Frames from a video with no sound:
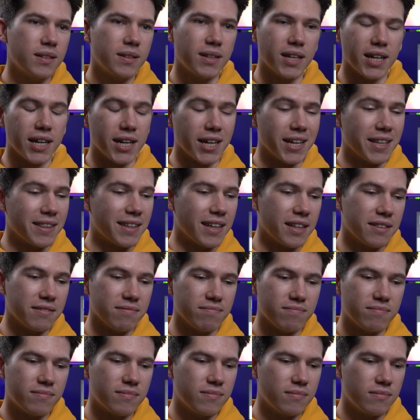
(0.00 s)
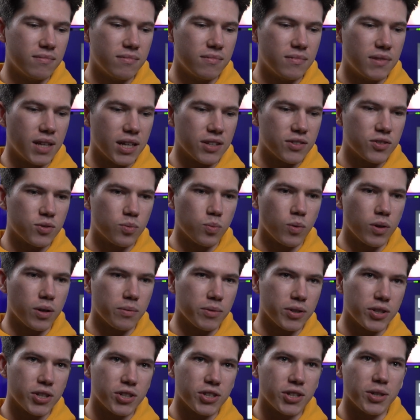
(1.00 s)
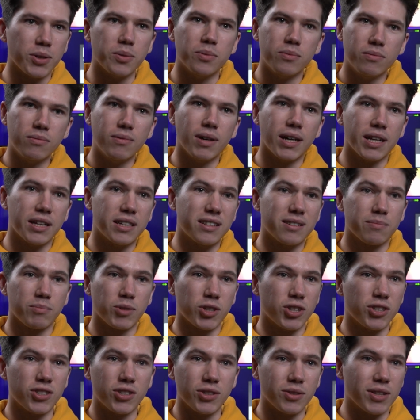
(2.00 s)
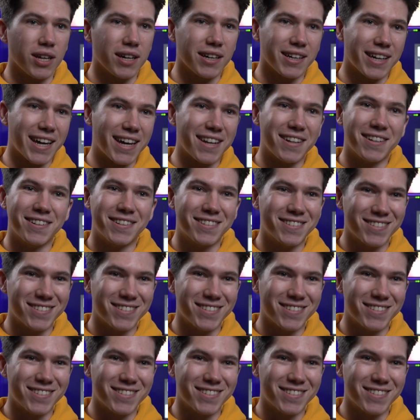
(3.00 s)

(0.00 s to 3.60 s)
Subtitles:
then that's what I'm going to do, and I'm going to do that again.